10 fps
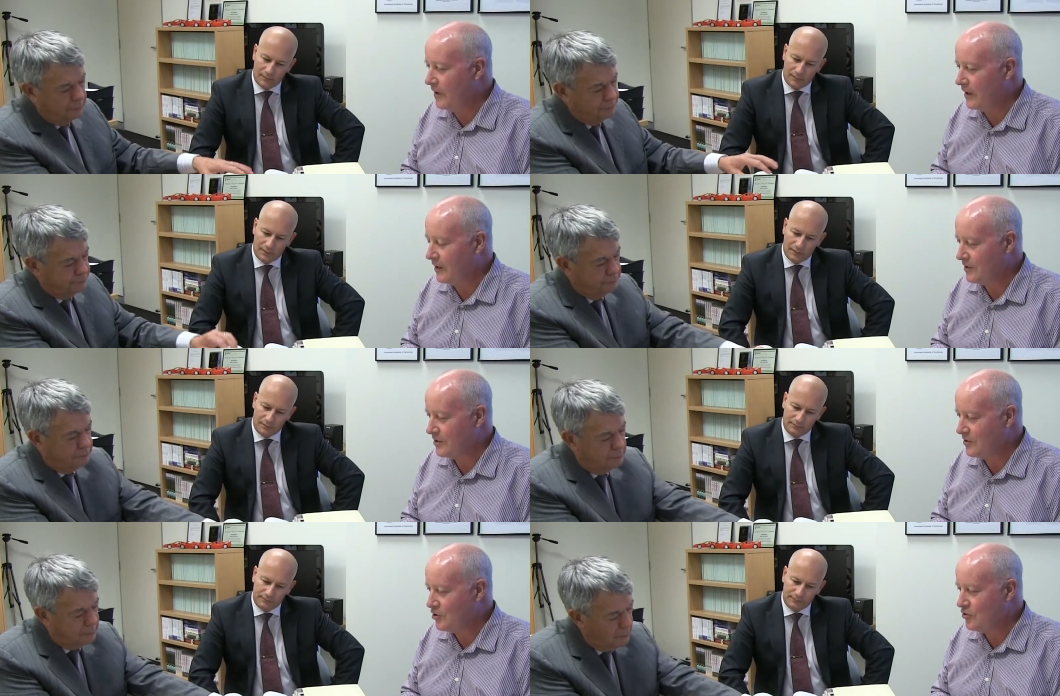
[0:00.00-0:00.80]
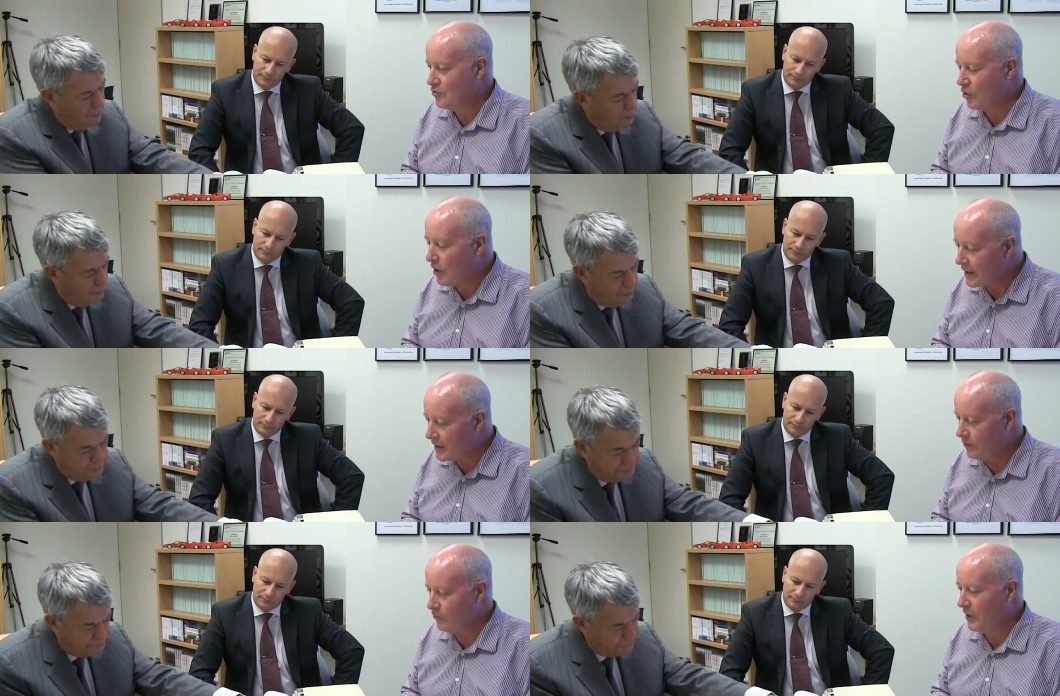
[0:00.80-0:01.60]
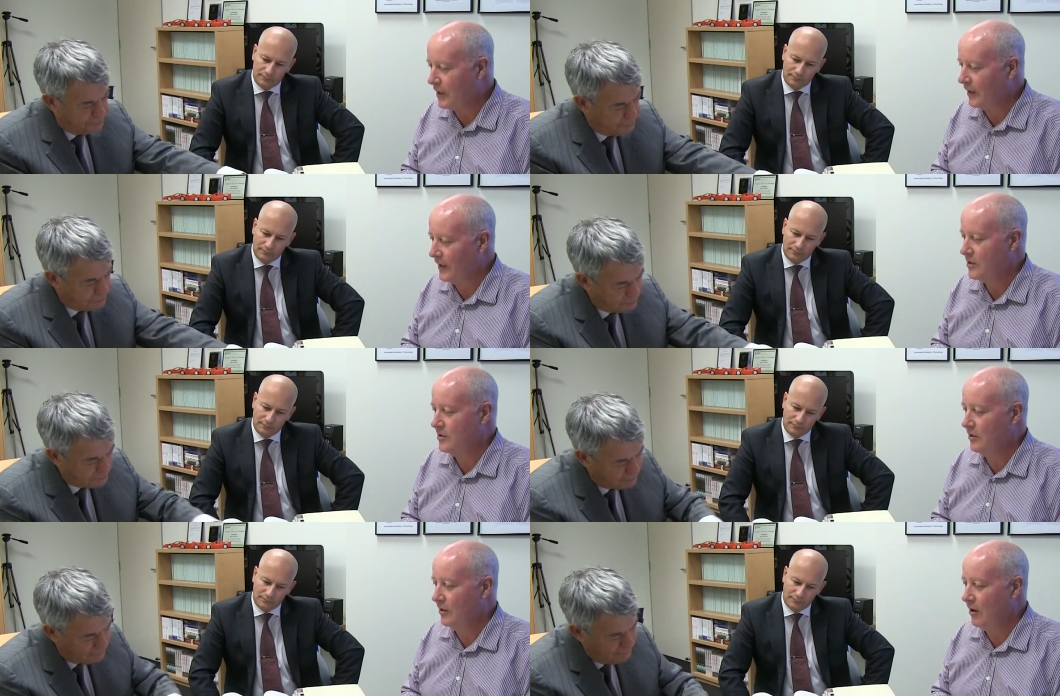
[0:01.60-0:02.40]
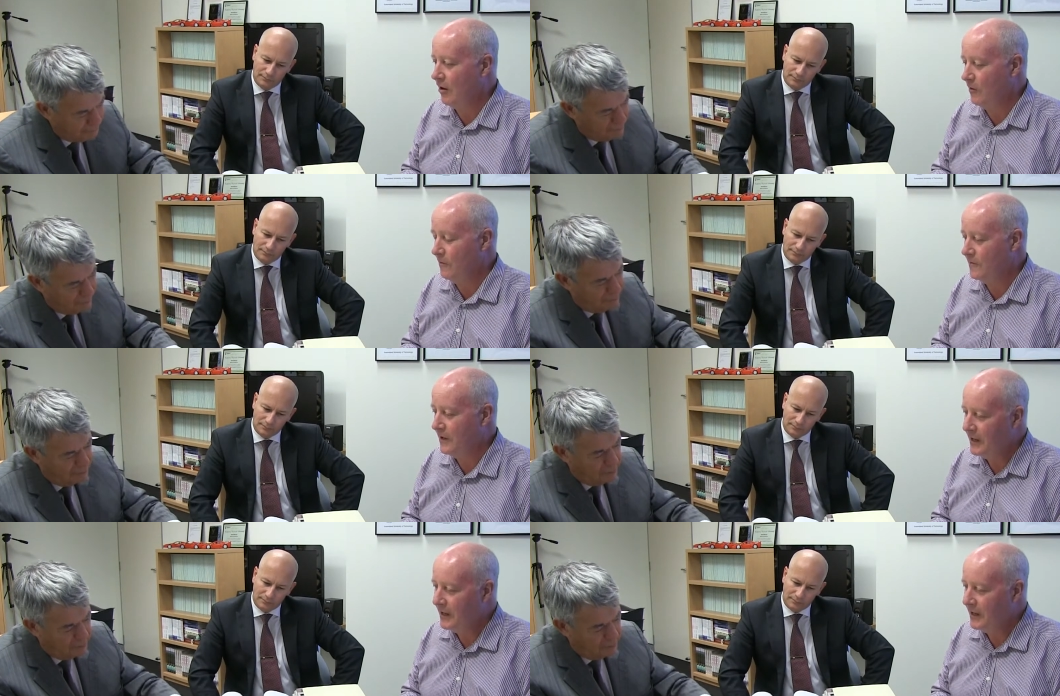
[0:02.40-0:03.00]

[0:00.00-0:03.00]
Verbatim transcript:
Speaker 1: a striking recollection of